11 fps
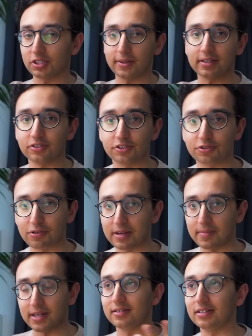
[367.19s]
so I can
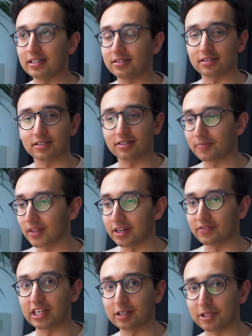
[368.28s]
stream at decent kind
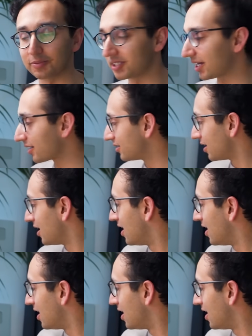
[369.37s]
of gigabits per second.